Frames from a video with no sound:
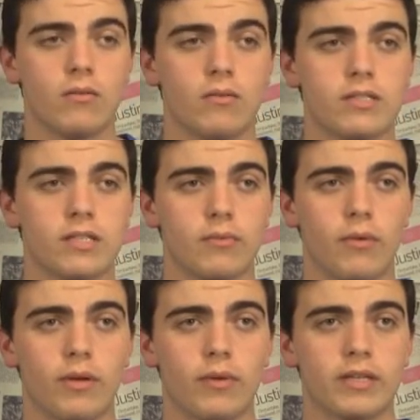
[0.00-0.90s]
Let's see,
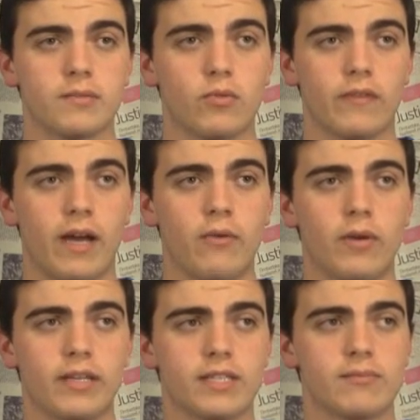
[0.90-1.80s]
what would I rate this movie? I would
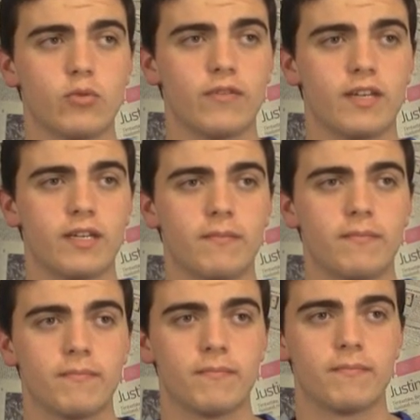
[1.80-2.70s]
rate this movie,
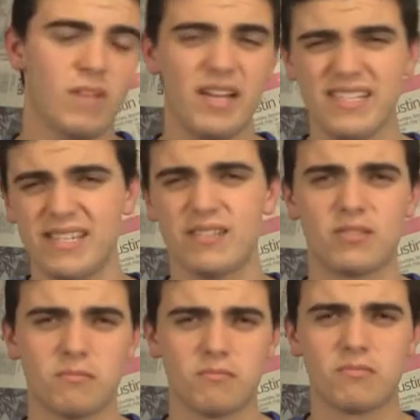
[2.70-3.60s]
I'd say
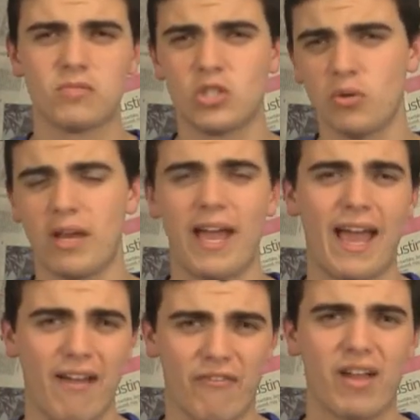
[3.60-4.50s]

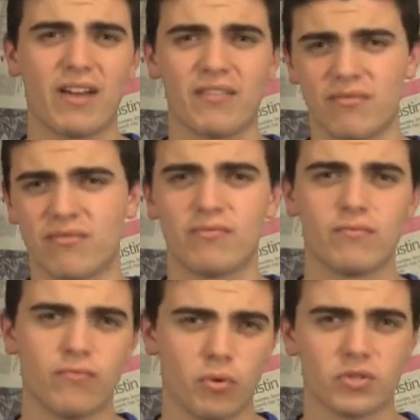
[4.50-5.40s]
2.5 out of
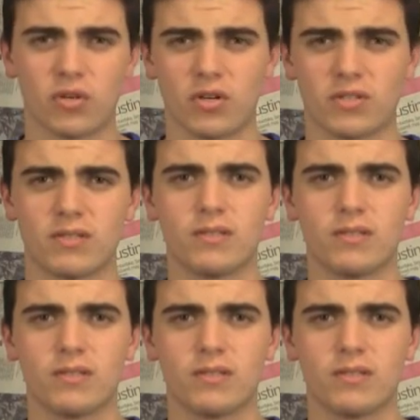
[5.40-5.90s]
4 stars.